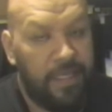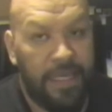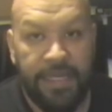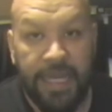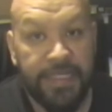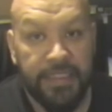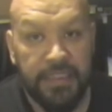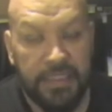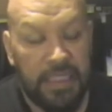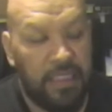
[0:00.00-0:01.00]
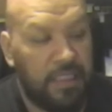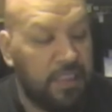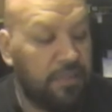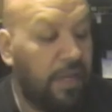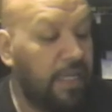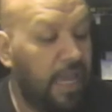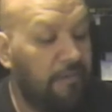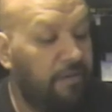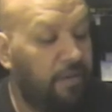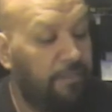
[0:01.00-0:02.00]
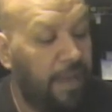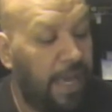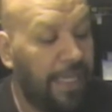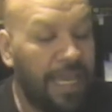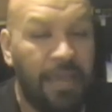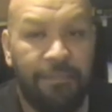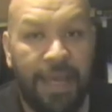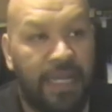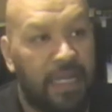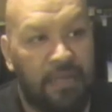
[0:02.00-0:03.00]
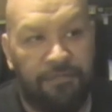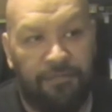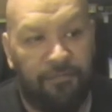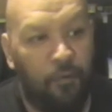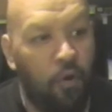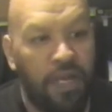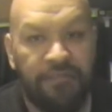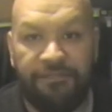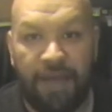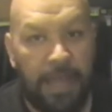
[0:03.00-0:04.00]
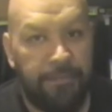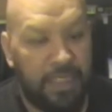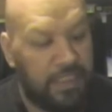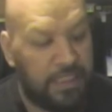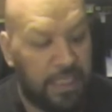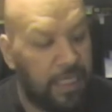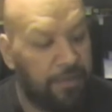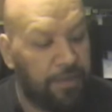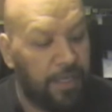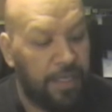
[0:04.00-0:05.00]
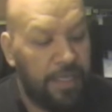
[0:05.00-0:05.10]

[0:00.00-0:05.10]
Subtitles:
And I didn't see nothing, so I gave up. I came back like 45 minutes later,